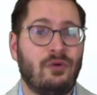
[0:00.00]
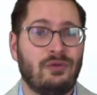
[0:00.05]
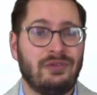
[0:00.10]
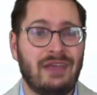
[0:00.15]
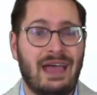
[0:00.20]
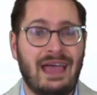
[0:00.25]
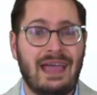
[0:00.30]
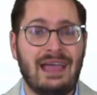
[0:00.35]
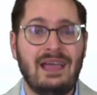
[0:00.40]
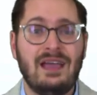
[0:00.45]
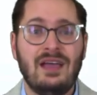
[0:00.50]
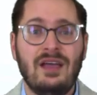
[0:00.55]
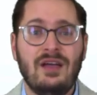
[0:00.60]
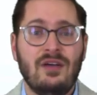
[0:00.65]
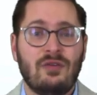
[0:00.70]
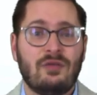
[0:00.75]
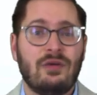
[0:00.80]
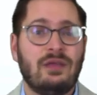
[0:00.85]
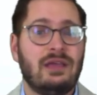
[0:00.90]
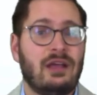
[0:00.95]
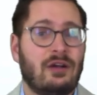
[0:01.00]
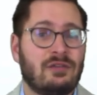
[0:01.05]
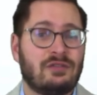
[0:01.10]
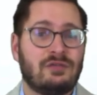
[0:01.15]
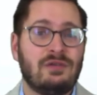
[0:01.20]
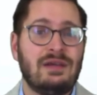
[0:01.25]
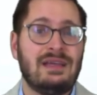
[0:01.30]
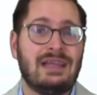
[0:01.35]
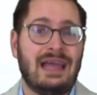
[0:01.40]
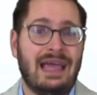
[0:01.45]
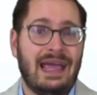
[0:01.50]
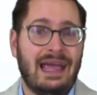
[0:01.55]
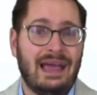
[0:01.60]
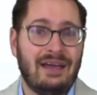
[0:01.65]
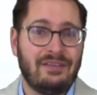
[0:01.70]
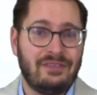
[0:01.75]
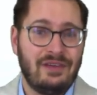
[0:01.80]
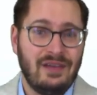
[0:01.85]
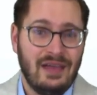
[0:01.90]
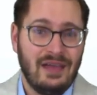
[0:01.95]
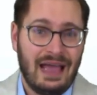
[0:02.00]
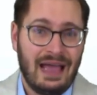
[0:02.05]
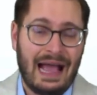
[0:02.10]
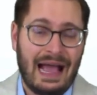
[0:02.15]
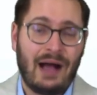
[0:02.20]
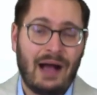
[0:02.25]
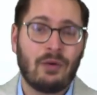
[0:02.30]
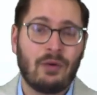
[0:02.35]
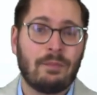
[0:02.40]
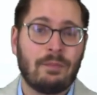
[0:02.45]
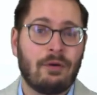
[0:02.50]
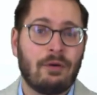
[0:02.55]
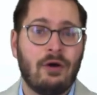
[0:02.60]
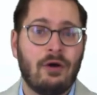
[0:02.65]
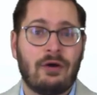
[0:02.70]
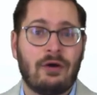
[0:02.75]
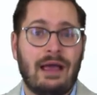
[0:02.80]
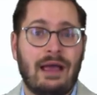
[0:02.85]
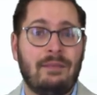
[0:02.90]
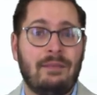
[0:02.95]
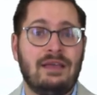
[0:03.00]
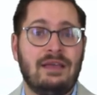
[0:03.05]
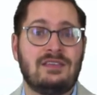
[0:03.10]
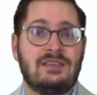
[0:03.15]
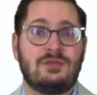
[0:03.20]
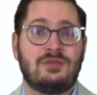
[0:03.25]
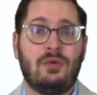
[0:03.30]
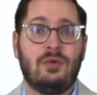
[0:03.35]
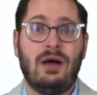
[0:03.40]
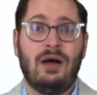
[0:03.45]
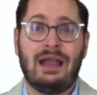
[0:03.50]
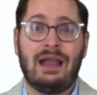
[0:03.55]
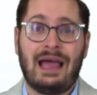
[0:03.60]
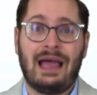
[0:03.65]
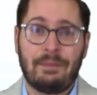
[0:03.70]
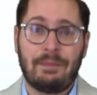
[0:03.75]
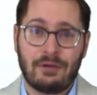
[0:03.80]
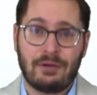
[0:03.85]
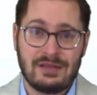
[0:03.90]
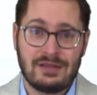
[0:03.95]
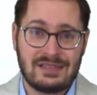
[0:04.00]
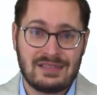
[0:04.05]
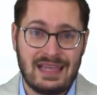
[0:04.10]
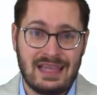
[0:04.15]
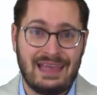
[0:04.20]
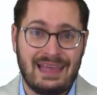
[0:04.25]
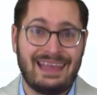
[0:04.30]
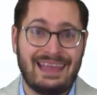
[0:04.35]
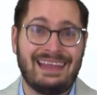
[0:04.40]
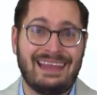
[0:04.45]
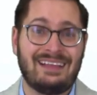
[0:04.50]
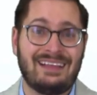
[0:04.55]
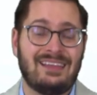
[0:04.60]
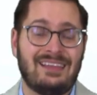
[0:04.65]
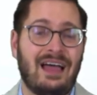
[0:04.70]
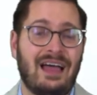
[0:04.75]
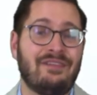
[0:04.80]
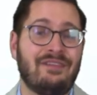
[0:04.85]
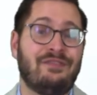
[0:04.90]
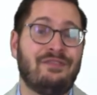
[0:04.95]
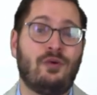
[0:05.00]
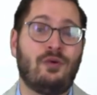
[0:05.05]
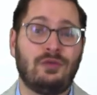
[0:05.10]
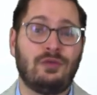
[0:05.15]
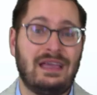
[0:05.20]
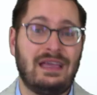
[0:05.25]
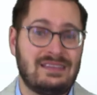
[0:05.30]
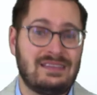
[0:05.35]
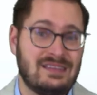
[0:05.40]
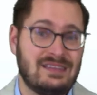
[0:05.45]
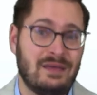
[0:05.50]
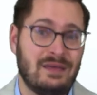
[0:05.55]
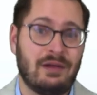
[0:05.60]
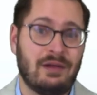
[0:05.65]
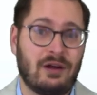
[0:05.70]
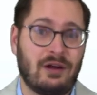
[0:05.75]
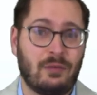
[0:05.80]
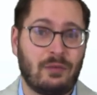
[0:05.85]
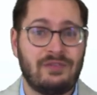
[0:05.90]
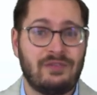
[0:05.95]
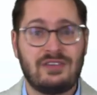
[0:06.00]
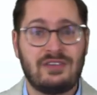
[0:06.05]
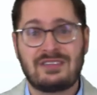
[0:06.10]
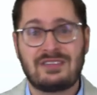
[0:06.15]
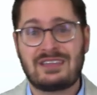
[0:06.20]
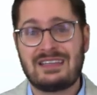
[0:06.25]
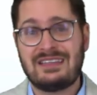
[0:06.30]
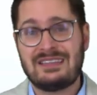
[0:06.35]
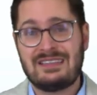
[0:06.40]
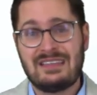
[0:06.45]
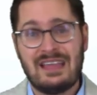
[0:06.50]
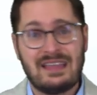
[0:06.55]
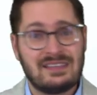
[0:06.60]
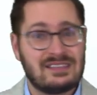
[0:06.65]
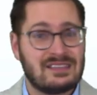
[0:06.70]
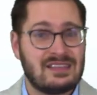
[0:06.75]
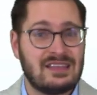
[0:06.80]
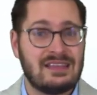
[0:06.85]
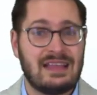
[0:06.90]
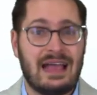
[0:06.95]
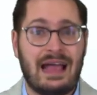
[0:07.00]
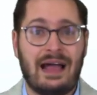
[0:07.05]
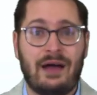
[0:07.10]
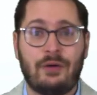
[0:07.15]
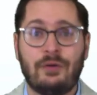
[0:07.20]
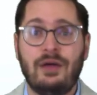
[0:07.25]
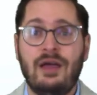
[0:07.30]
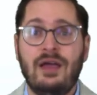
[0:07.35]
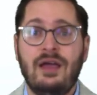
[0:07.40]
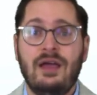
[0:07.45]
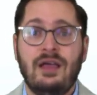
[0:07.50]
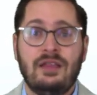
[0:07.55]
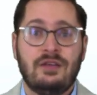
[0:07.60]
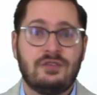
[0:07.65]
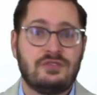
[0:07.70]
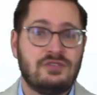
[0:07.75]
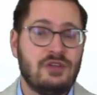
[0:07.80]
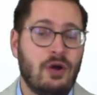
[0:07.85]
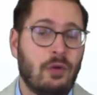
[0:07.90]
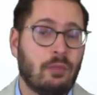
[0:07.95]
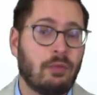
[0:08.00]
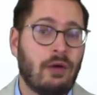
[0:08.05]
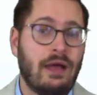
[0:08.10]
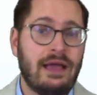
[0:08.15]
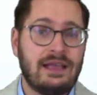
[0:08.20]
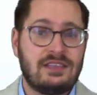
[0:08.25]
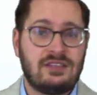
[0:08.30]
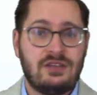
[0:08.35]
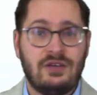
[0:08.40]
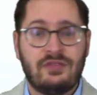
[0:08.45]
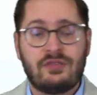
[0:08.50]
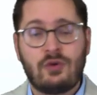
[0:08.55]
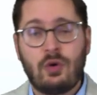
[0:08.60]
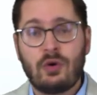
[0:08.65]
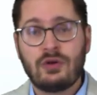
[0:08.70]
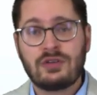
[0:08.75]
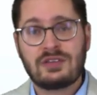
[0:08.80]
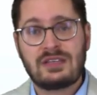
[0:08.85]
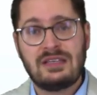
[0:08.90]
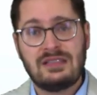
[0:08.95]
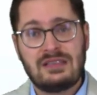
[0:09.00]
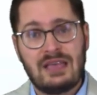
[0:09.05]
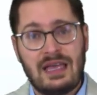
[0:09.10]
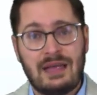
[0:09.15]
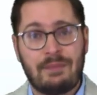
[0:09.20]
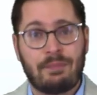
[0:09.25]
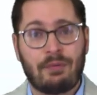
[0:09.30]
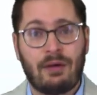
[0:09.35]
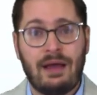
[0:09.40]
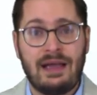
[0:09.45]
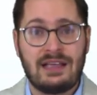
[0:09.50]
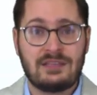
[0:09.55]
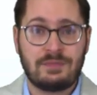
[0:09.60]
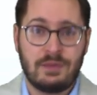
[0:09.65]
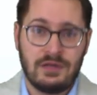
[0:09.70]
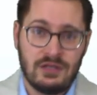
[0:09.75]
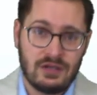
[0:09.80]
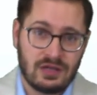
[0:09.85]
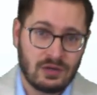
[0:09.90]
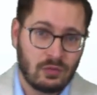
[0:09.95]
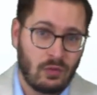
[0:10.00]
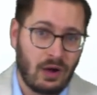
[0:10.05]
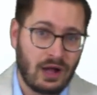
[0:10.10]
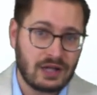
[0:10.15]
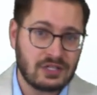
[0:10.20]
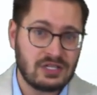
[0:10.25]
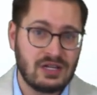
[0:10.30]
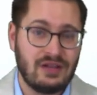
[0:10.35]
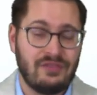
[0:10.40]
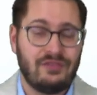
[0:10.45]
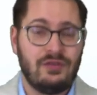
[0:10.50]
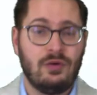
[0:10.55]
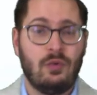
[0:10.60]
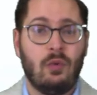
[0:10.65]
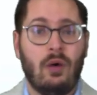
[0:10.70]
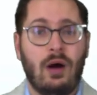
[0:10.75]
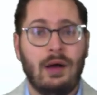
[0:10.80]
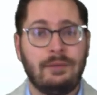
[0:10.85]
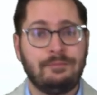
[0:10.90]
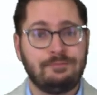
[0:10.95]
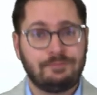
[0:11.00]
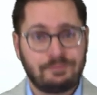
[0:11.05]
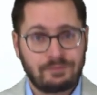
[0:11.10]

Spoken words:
day. Really, our 3.5-hour program is what I present in a live full-day seminar. We've just condensed it down. There's no breaks. You, of course, can take breaks, but you can watch it if you want